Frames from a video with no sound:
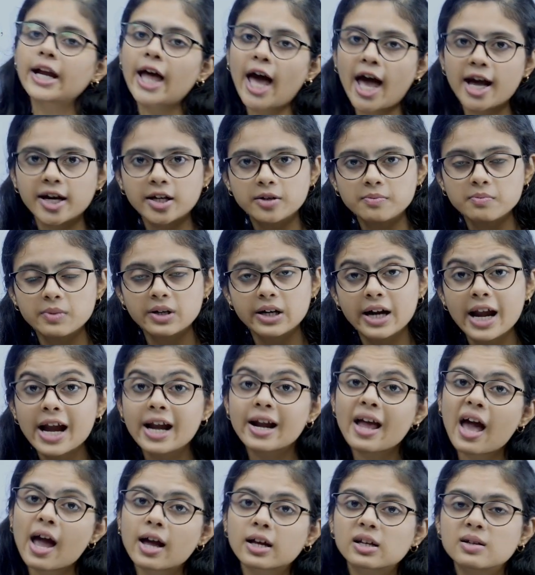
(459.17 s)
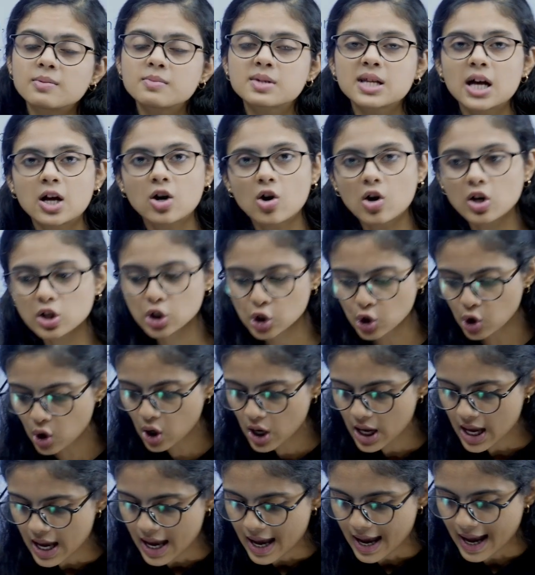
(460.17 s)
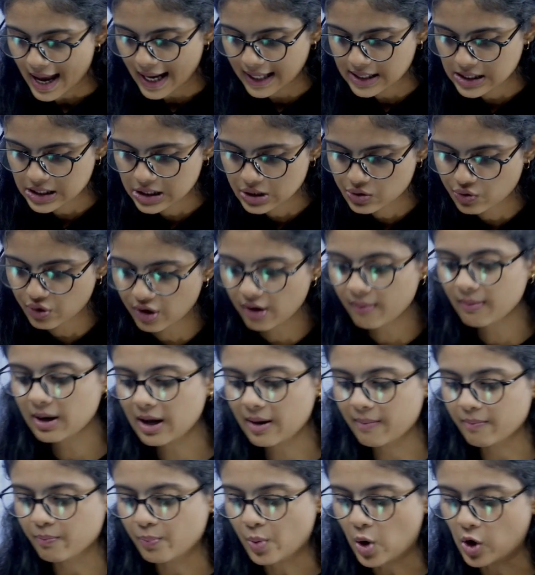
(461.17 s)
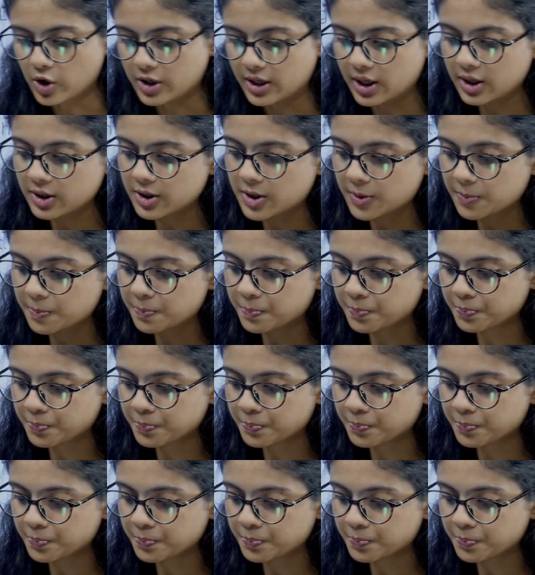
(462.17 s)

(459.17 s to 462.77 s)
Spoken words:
diagram. Ray diagrams are also extremely important.